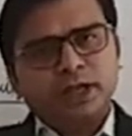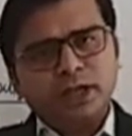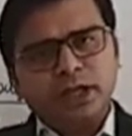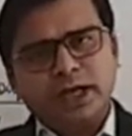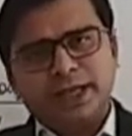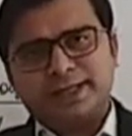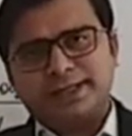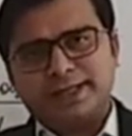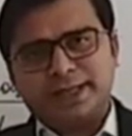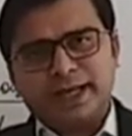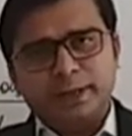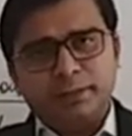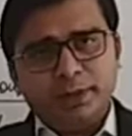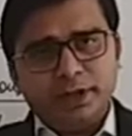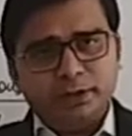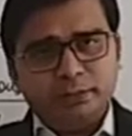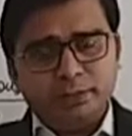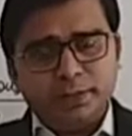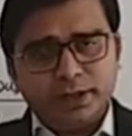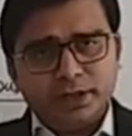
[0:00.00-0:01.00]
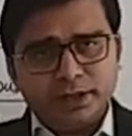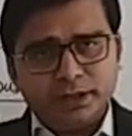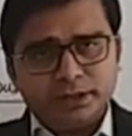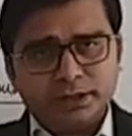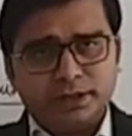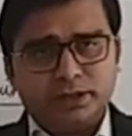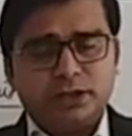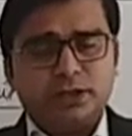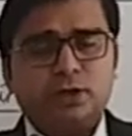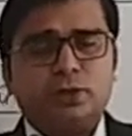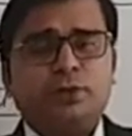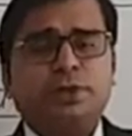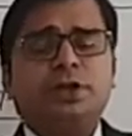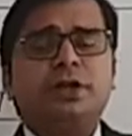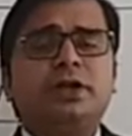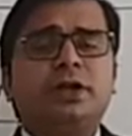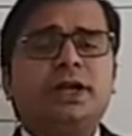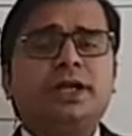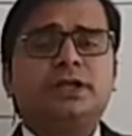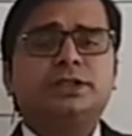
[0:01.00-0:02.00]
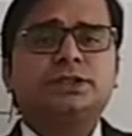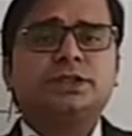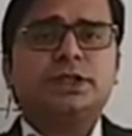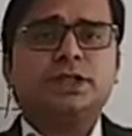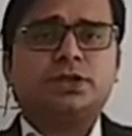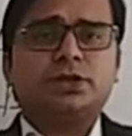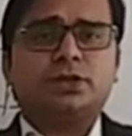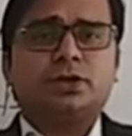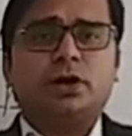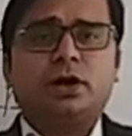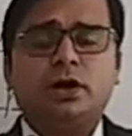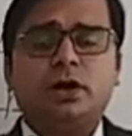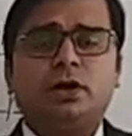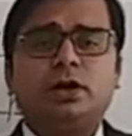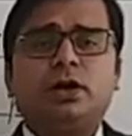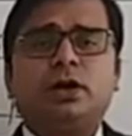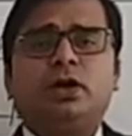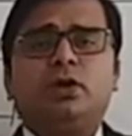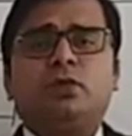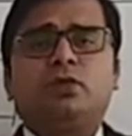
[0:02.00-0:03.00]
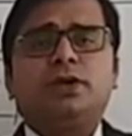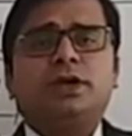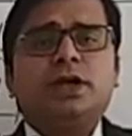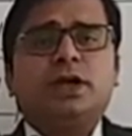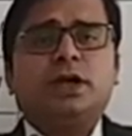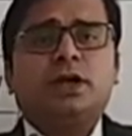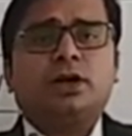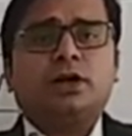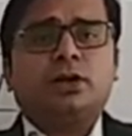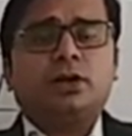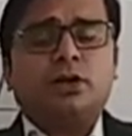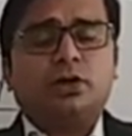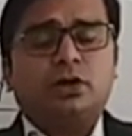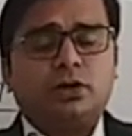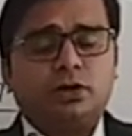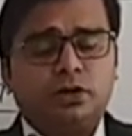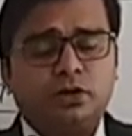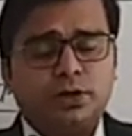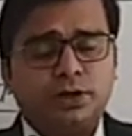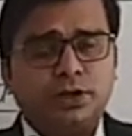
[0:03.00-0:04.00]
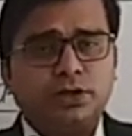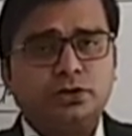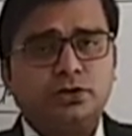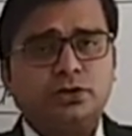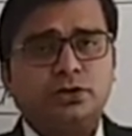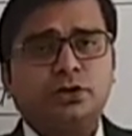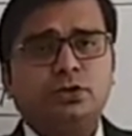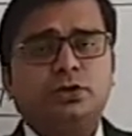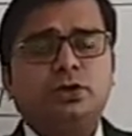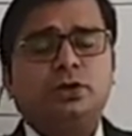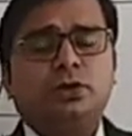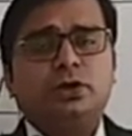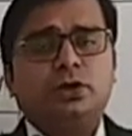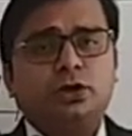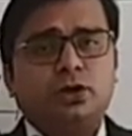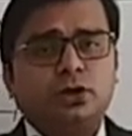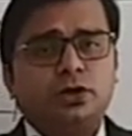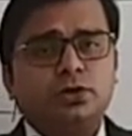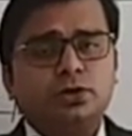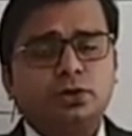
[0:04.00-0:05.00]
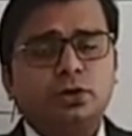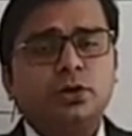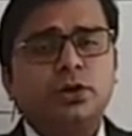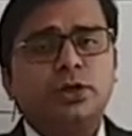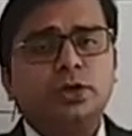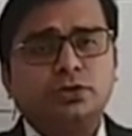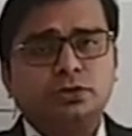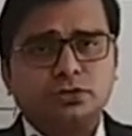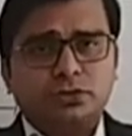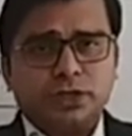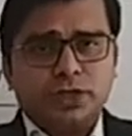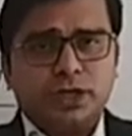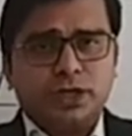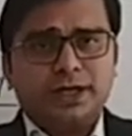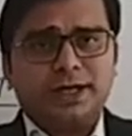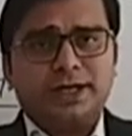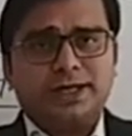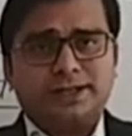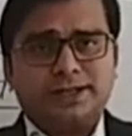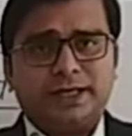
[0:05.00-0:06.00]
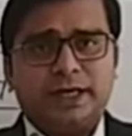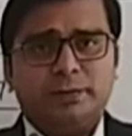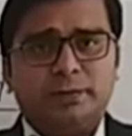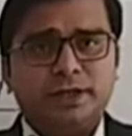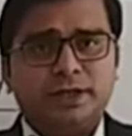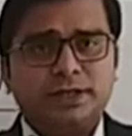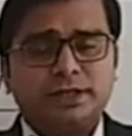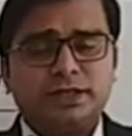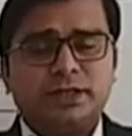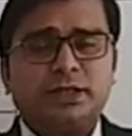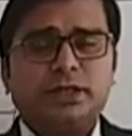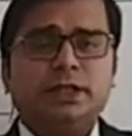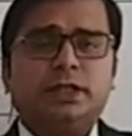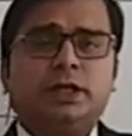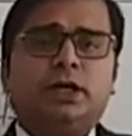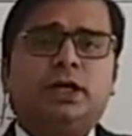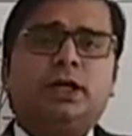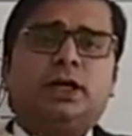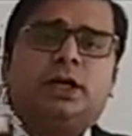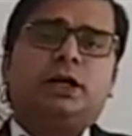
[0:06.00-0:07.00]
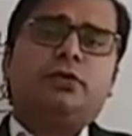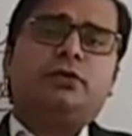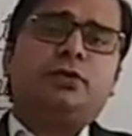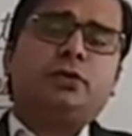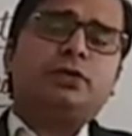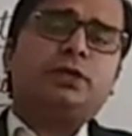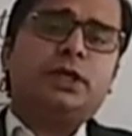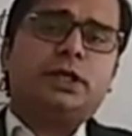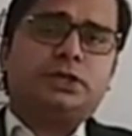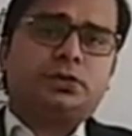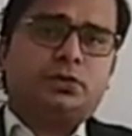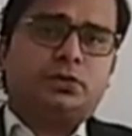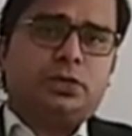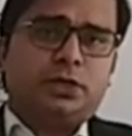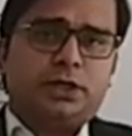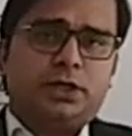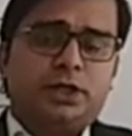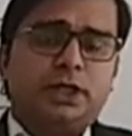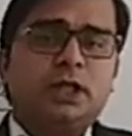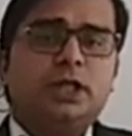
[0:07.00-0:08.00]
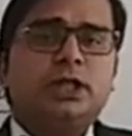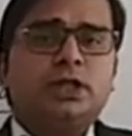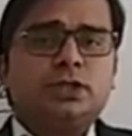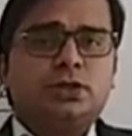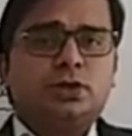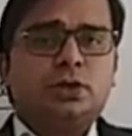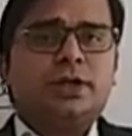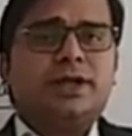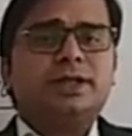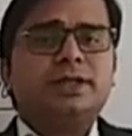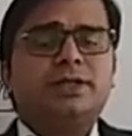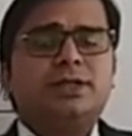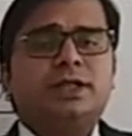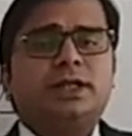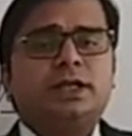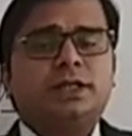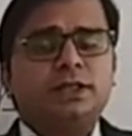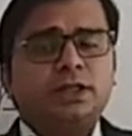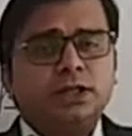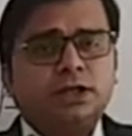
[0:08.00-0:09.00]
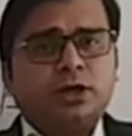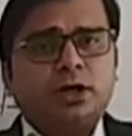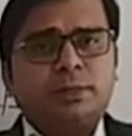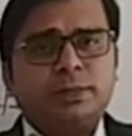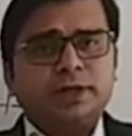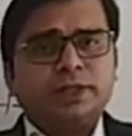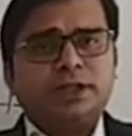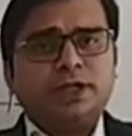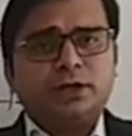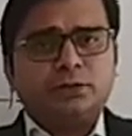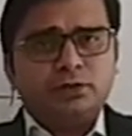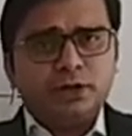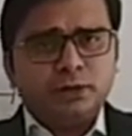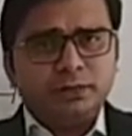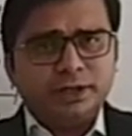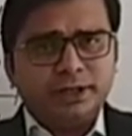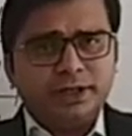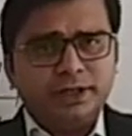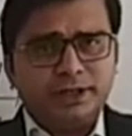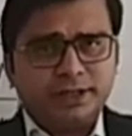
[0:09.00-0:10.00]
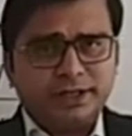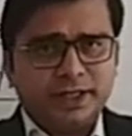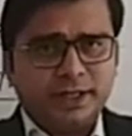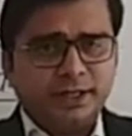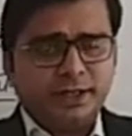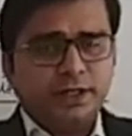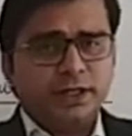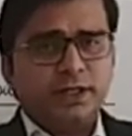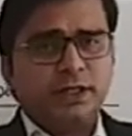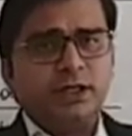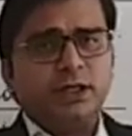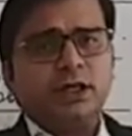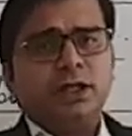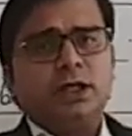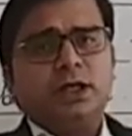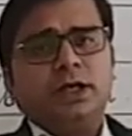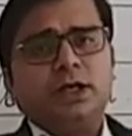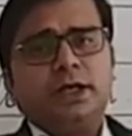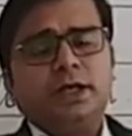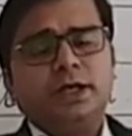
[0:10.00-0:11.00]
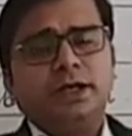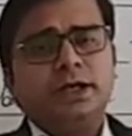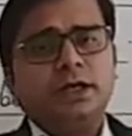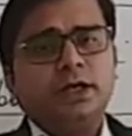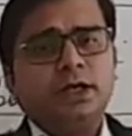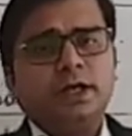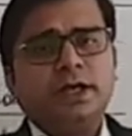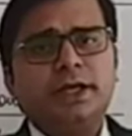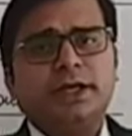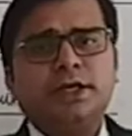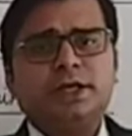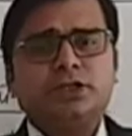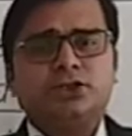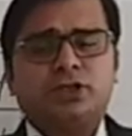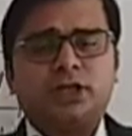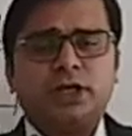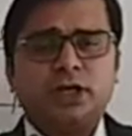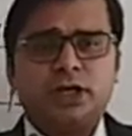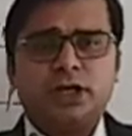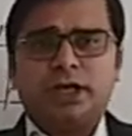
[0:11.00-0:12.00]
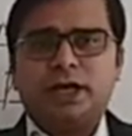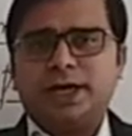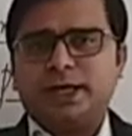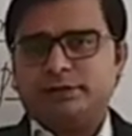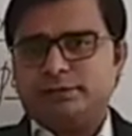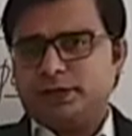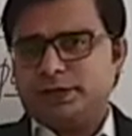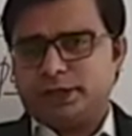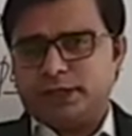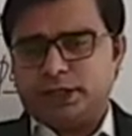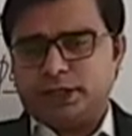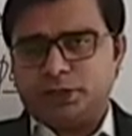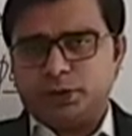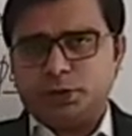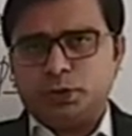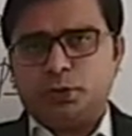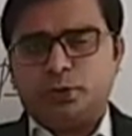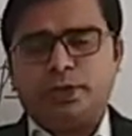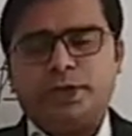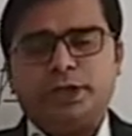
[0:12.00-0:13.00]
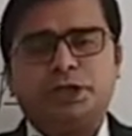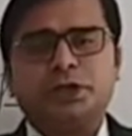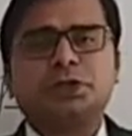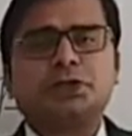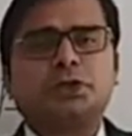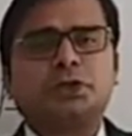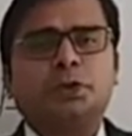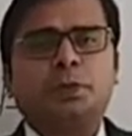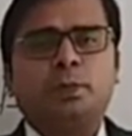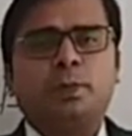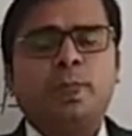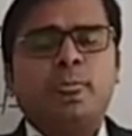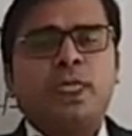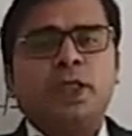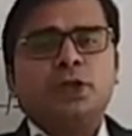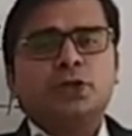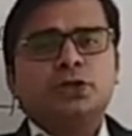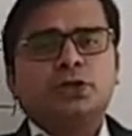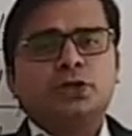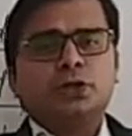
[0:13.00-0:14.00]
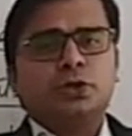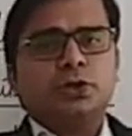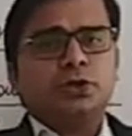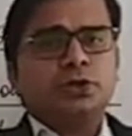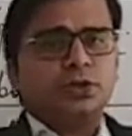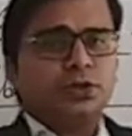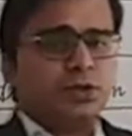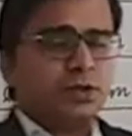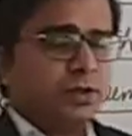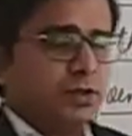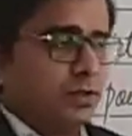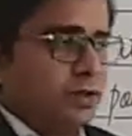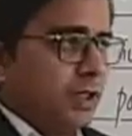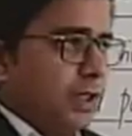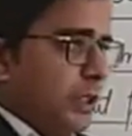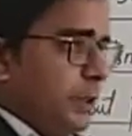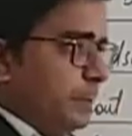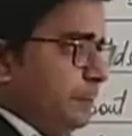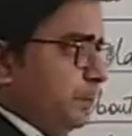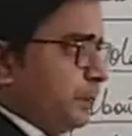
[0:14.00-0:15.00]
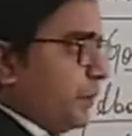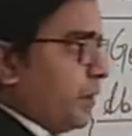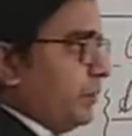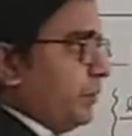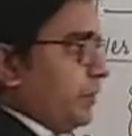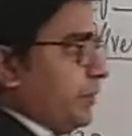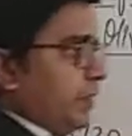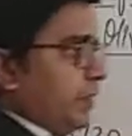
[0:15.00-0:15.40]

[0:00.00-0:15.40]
assignment based video lectures, or we are going to take assignments for the student. So it is another topic that will be decided laterly, and inshallah I will tell you very soon. So this is the